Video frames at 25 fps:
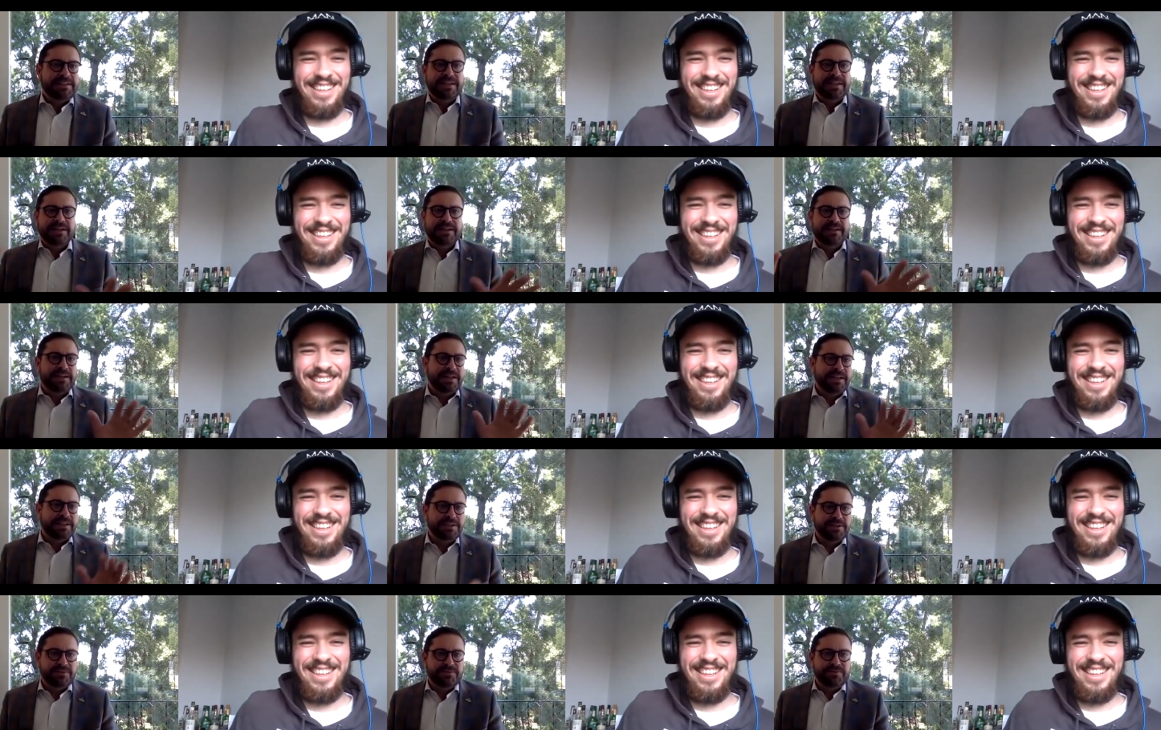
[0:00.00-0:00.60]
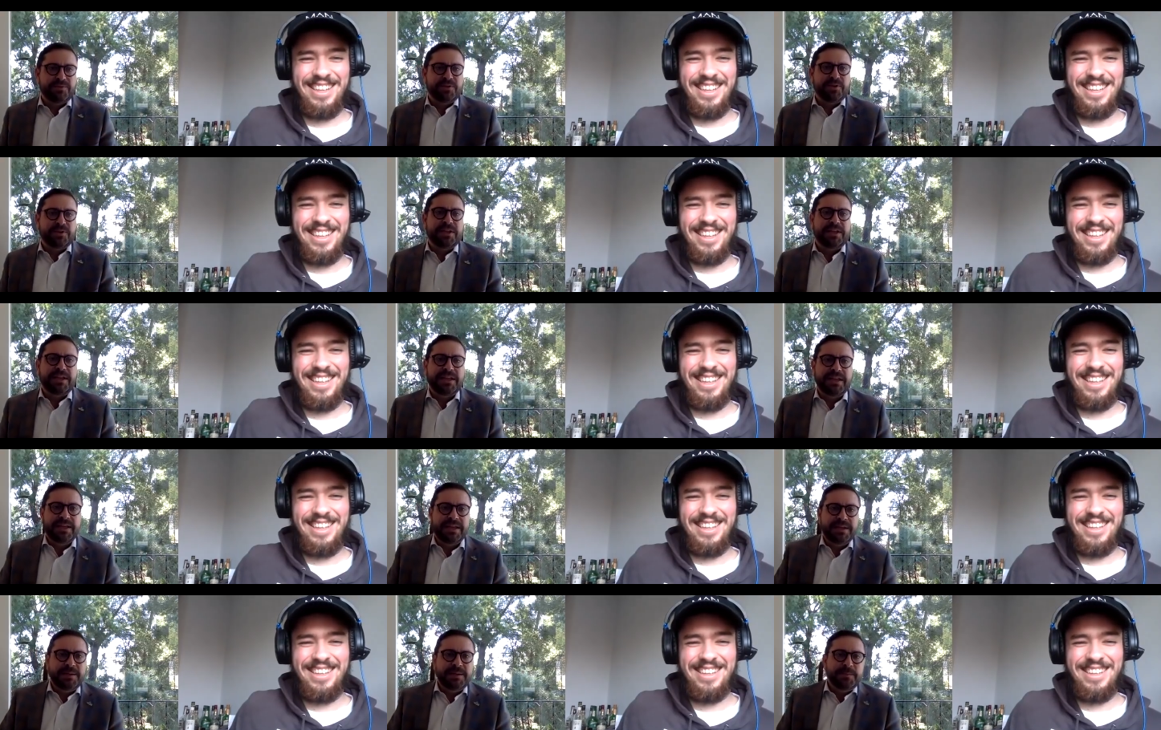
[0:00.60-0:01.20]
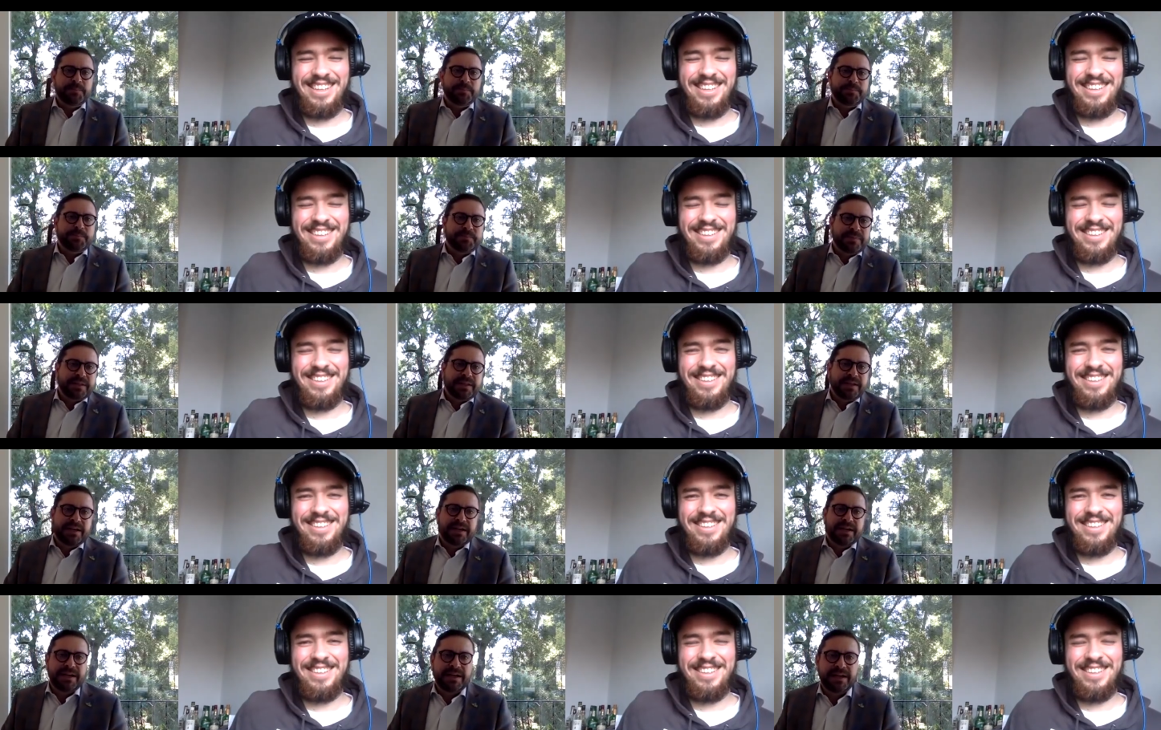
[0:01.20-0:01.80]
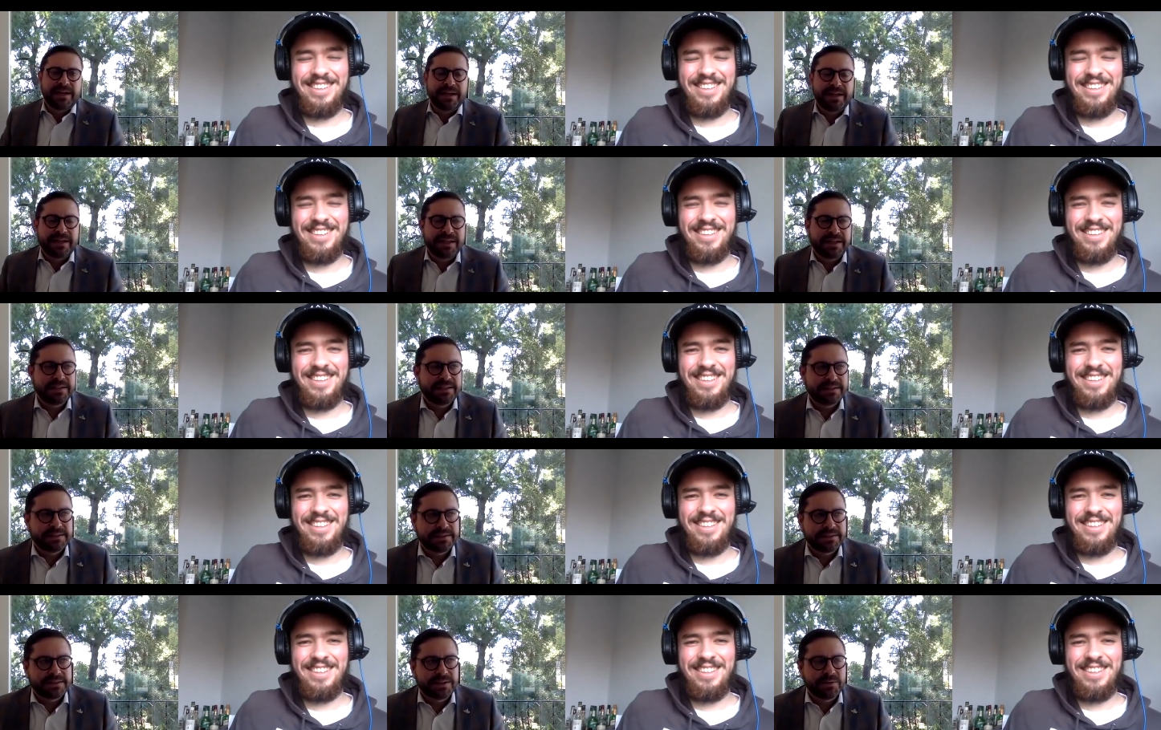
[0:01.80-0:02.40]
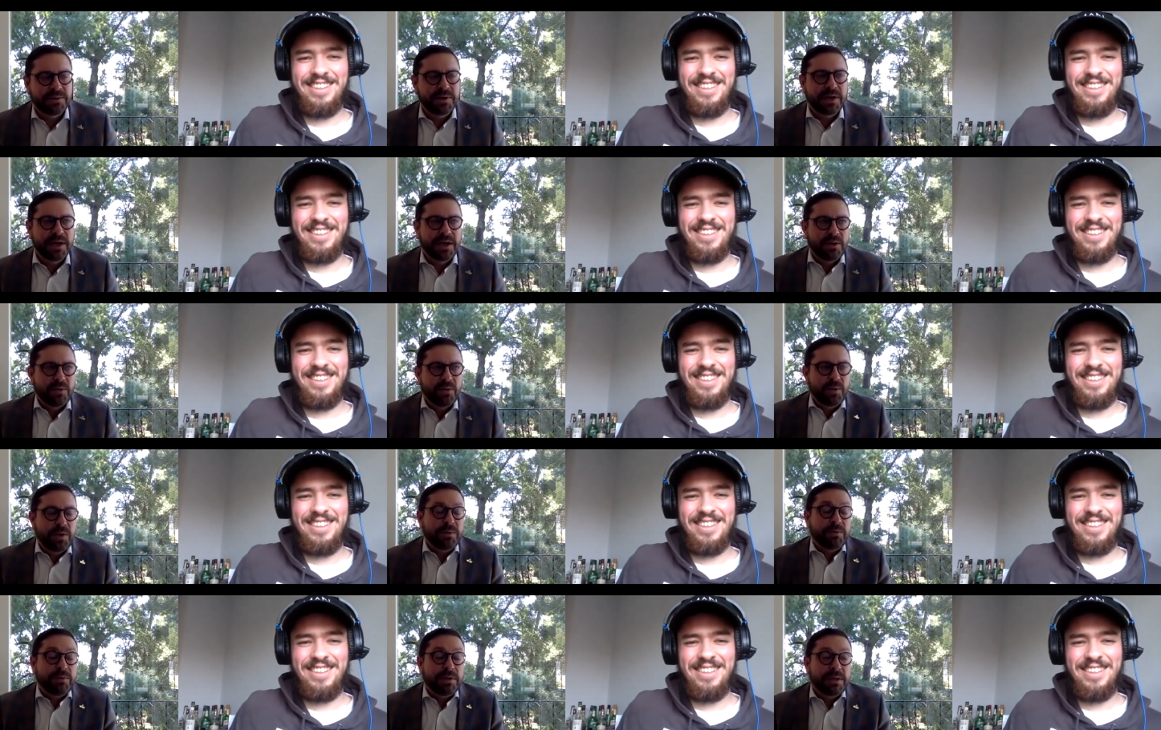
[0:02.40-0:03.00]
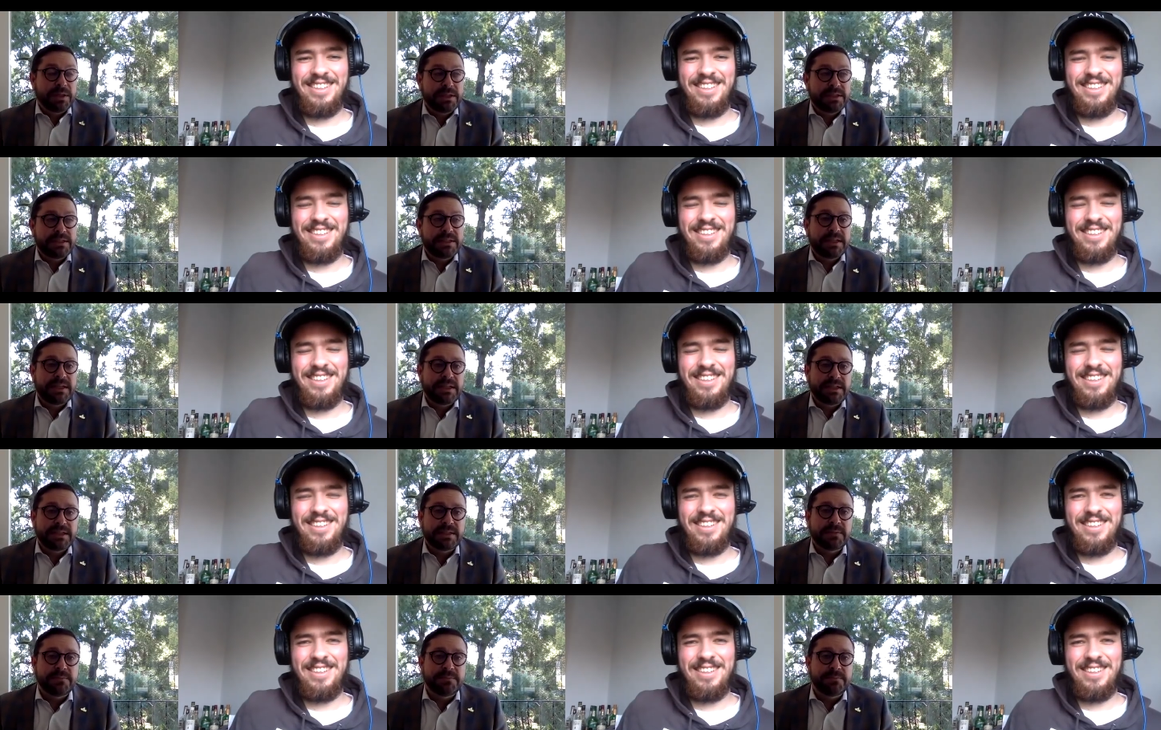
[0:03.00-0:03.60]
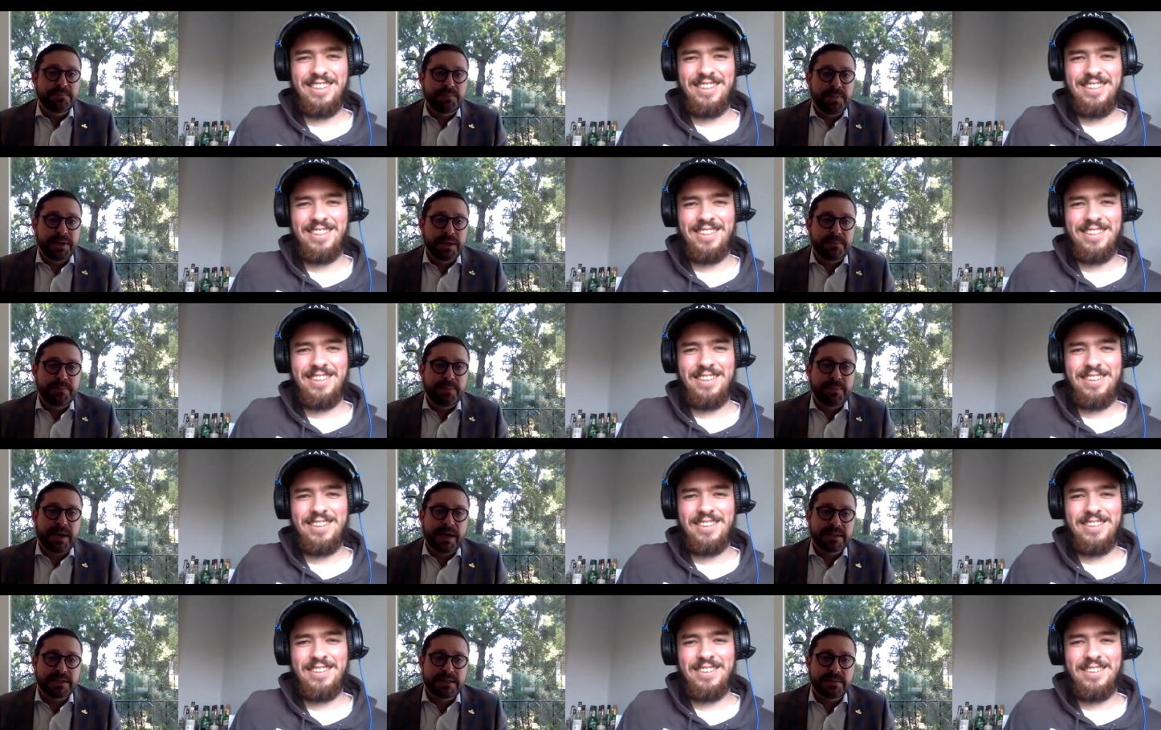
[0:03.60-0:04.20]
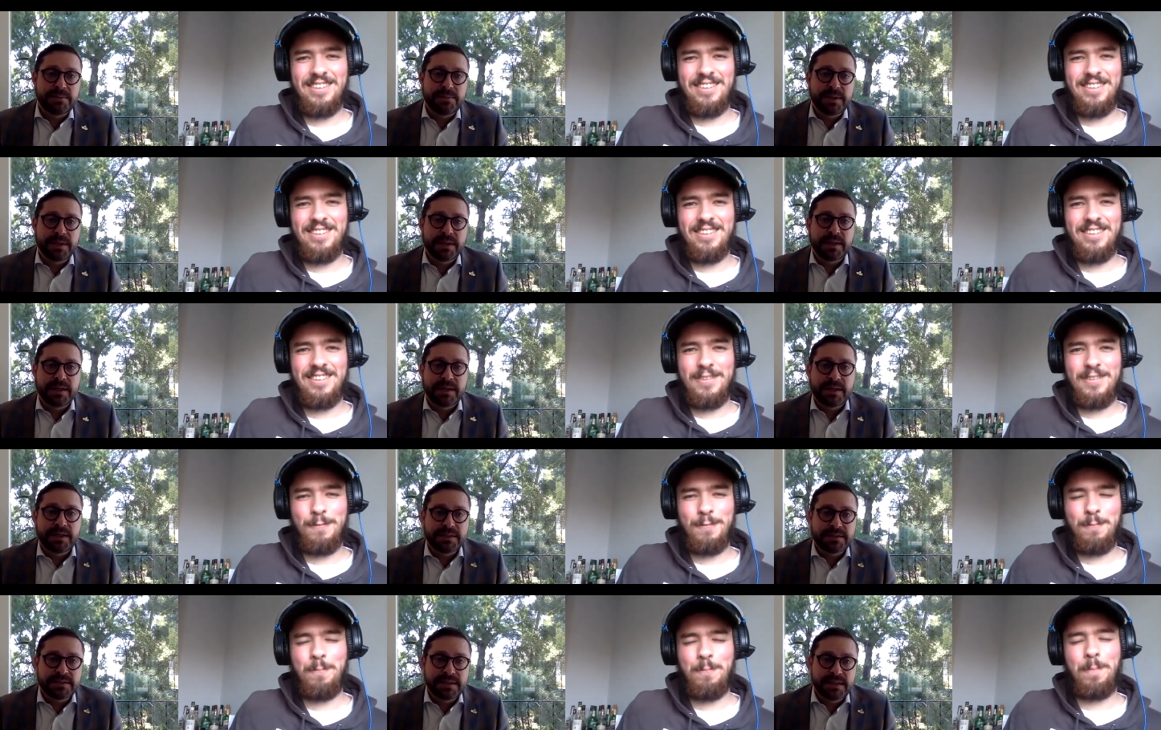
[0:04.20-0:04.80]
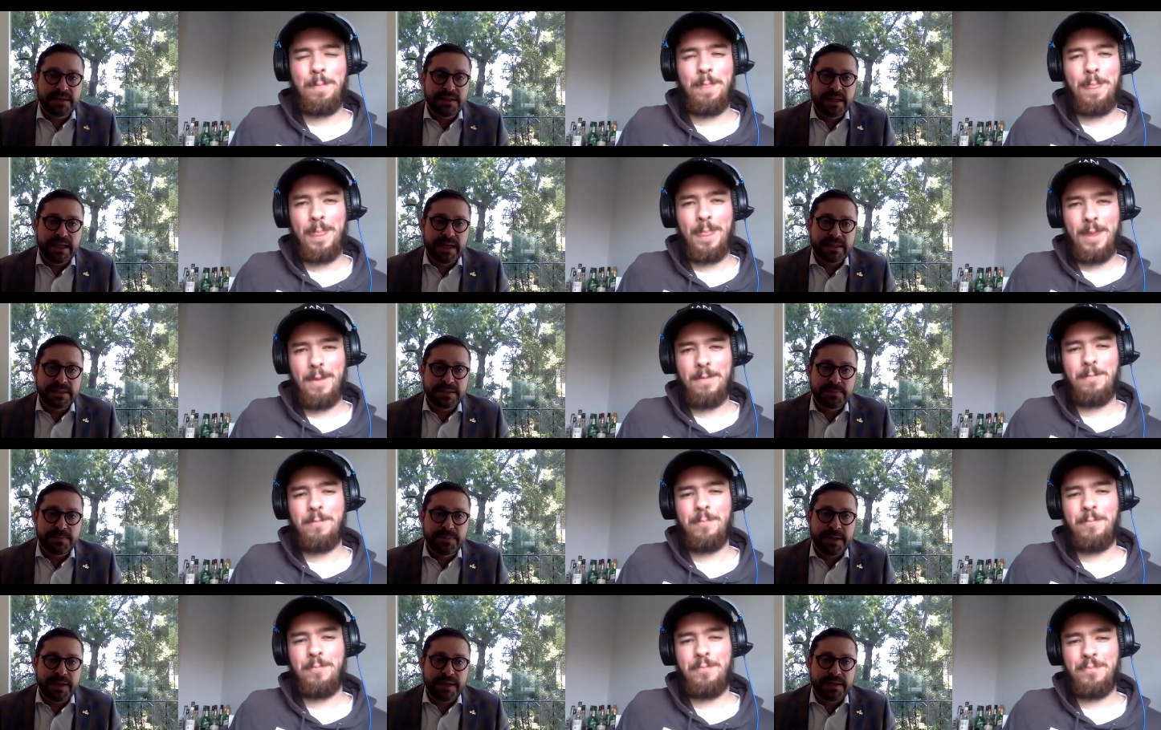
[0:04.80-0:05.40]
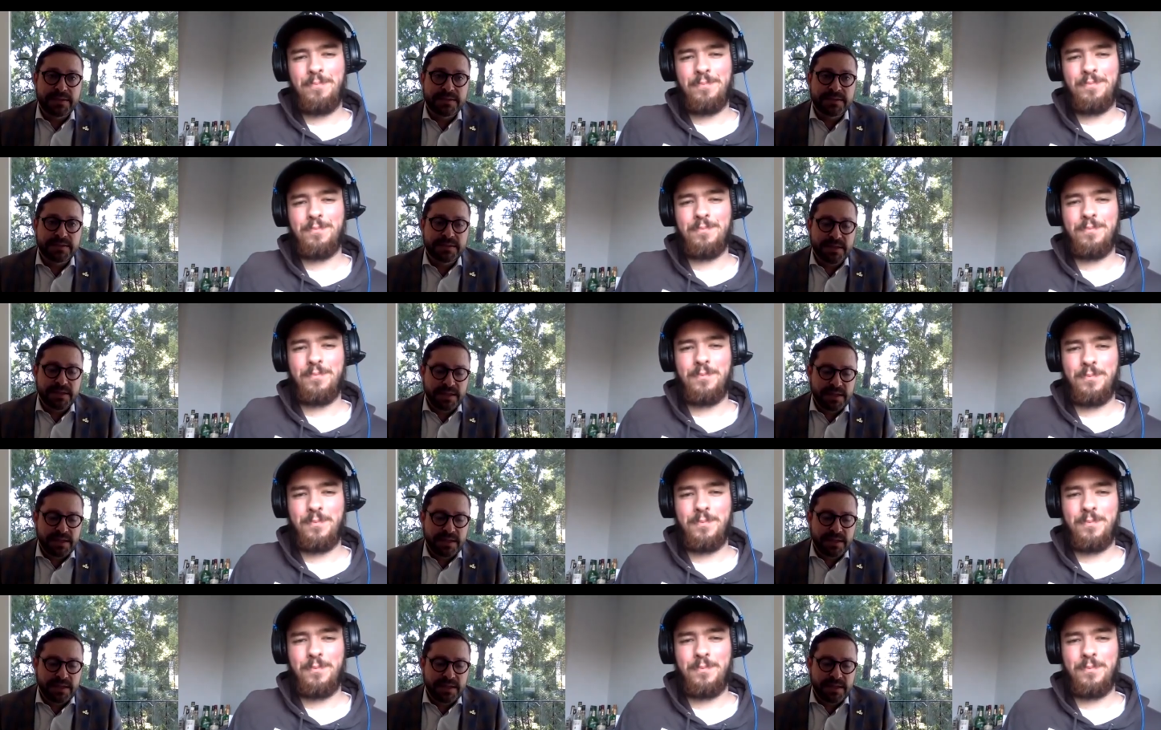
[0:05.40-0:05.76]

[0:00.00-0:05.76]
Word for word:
Speaker 1: a, it's a fully, uh, so we really see some big possibilities in that space.